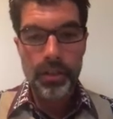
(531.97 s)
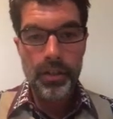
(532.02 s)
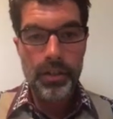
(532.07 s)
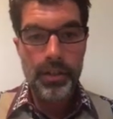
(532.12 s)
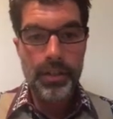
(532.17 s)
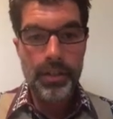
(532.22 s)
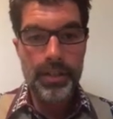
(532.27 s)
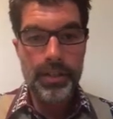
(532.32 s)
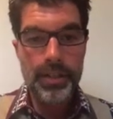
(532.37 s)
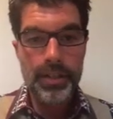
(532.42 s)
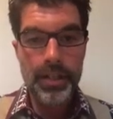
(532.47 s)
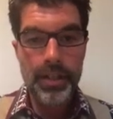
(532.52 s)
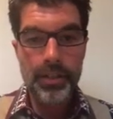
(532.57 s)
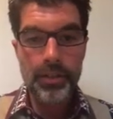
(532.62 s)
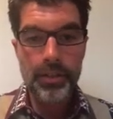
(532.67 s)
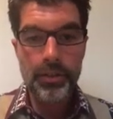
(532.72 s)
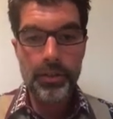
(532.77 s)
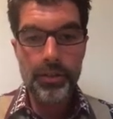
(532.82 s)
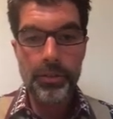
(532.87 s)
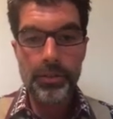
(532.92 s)

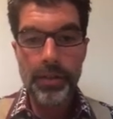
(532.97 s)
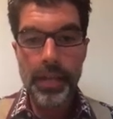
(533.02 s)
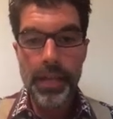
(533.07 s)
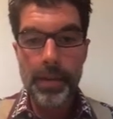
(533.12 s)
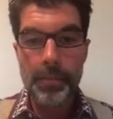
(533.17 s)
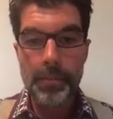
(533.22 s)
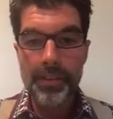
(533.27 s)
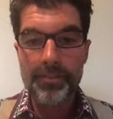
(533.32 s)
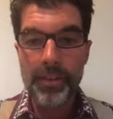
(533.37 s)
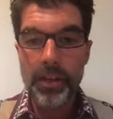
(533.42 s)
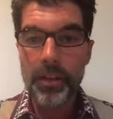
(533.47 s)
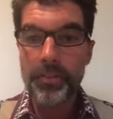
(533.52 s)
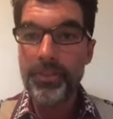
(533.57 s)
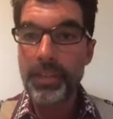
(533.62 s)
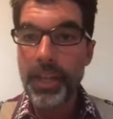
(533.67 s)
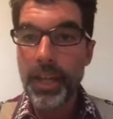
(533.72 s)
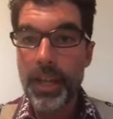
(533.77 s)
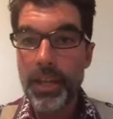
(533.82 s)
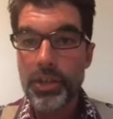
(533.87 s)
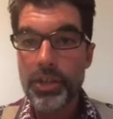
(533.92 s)
Continue, get my
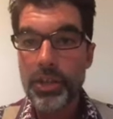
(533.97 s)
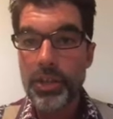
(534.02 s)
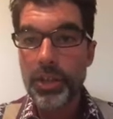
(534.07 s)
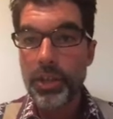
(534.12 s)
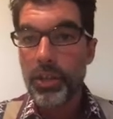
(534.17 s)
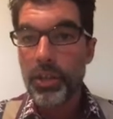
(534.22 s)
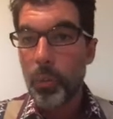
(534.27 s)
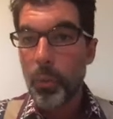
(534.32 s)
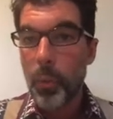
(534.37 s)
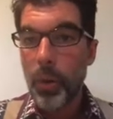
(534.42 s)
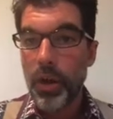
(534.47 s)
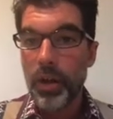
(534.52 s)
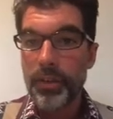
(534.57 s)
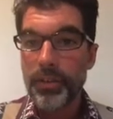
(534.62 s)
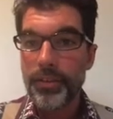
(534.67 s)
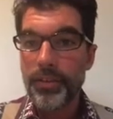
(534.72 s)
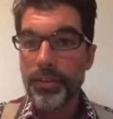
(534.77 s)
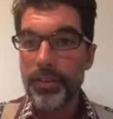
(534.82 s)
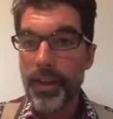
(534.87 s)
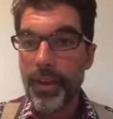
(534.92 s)
verification, 1
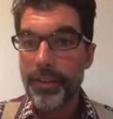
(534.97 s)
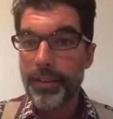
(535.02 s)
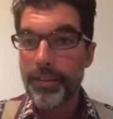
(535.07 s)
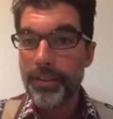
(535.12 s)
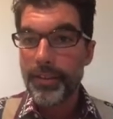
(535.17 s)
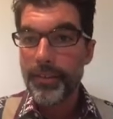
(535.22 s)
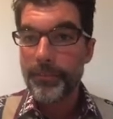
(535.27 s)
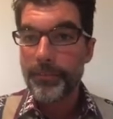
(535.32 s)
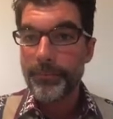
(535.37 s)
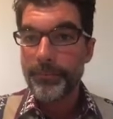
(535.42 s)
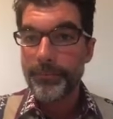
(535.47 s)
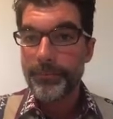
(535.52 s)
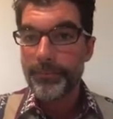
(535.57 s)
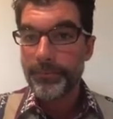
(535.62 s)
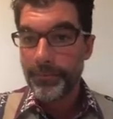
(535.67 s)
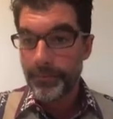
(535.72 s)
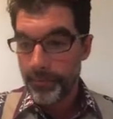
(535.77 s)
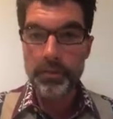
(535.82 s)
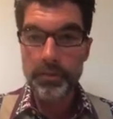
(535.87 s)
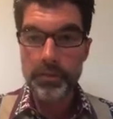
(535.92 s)
second.
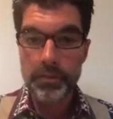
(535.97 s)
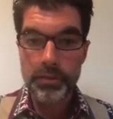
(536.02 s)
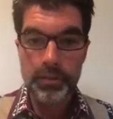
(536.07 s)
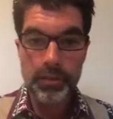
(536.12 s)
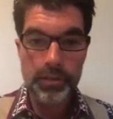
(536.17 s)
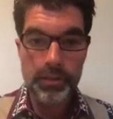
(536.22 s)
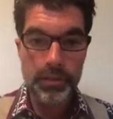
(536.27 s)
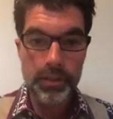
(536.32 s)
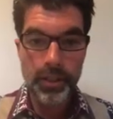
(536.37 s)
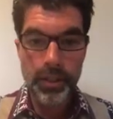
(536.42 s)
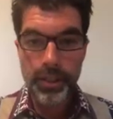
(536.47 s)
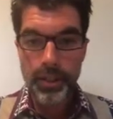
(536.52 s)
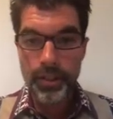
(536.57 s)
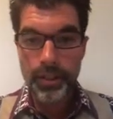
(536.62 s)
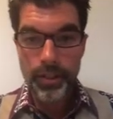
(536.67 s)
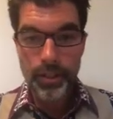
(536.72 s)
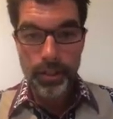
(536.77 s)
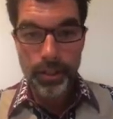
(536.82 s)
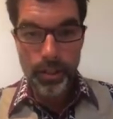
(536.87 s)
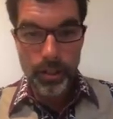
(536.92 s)

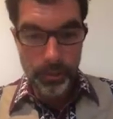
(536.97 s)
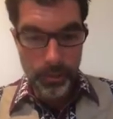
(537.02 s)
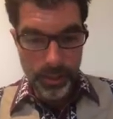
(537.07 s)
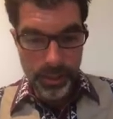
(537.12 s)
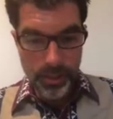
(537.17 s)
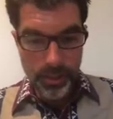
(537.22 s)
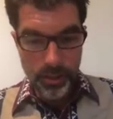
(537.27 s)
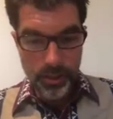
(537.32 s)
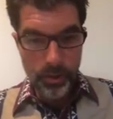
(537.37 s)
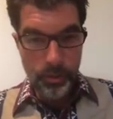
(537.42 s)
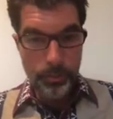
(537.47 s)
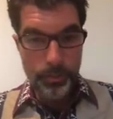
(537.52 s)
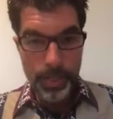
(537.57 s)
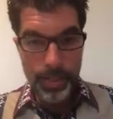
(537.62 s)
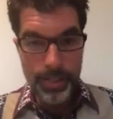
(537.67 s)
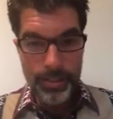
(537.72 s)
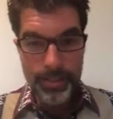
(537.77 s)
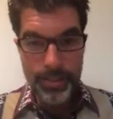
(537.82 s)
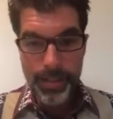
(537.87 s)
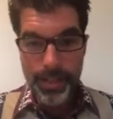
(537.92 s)
Here we go,
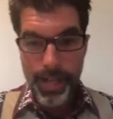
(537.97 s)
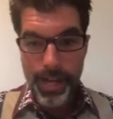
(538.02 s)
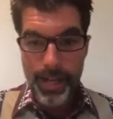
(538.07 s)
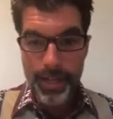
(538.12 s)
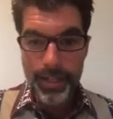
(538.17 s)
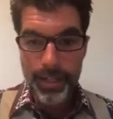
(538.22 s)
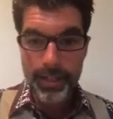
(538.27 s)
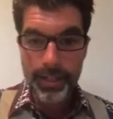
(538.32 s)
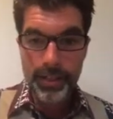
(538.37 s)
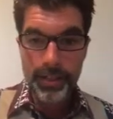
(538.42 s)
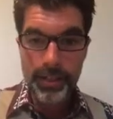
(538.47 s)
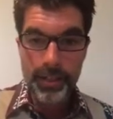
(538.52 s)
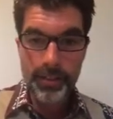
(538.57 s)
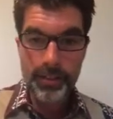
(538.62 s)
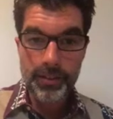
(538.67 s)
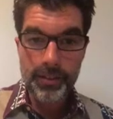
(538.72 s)
paste that in.